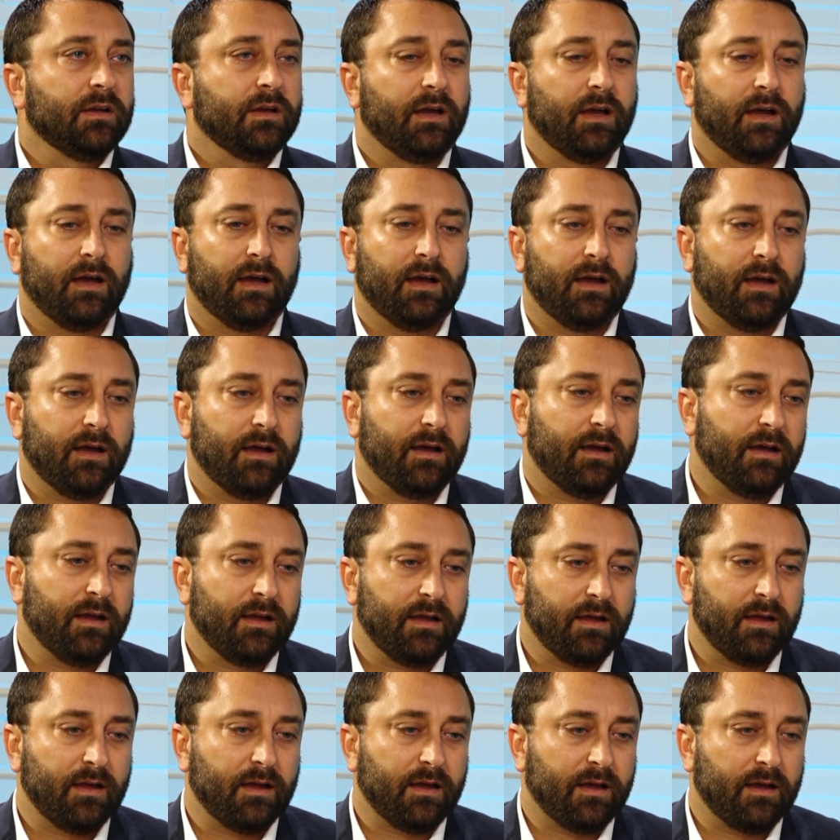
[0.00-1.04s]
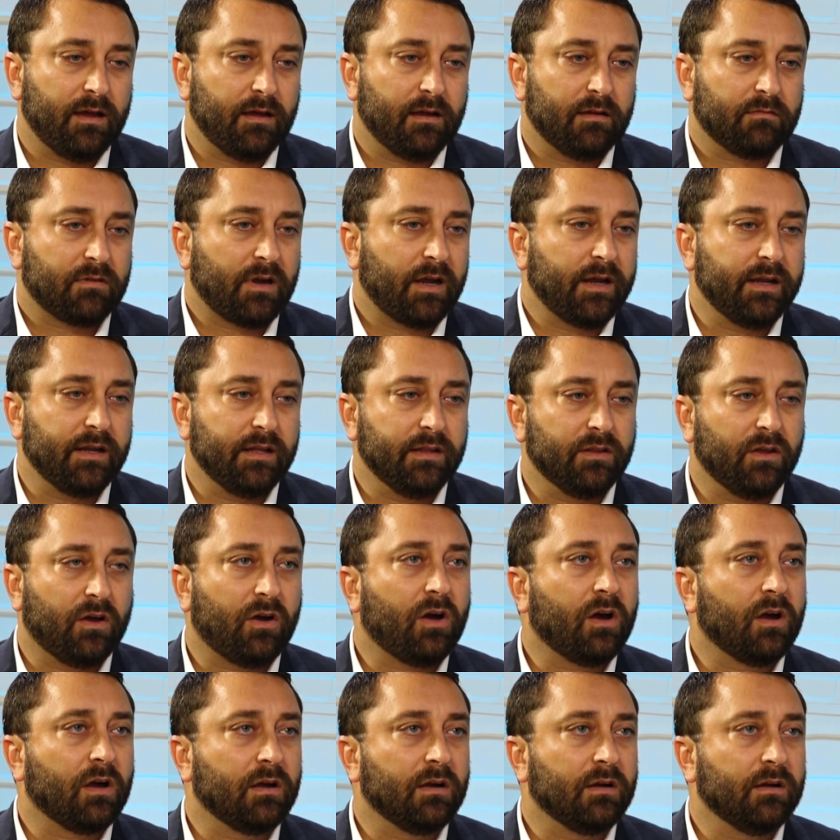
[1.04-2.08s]
right in the
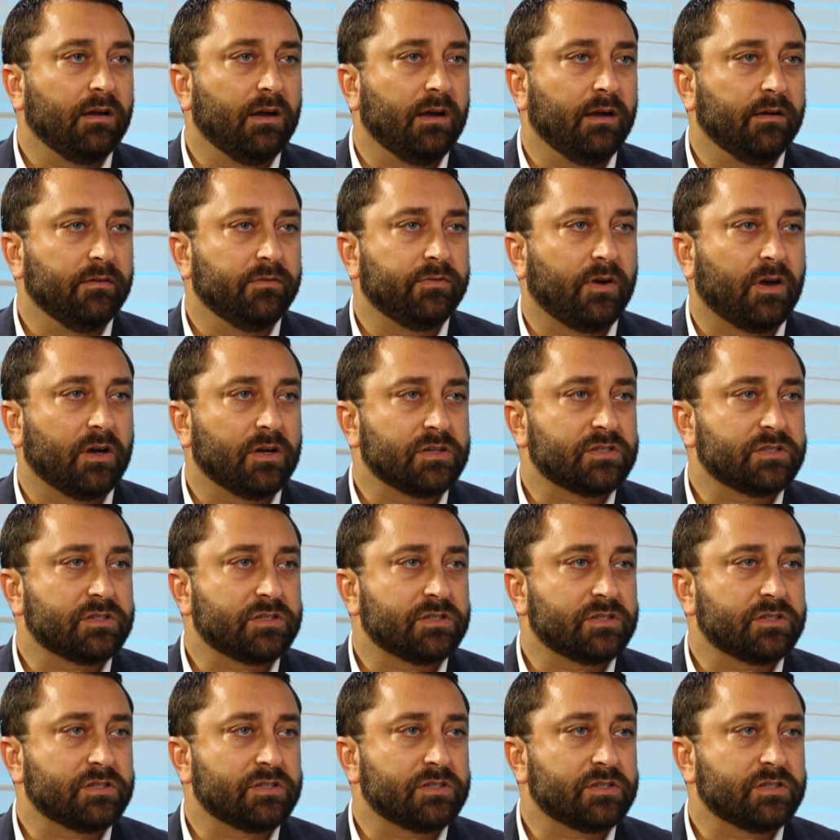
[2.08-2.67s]
heart of our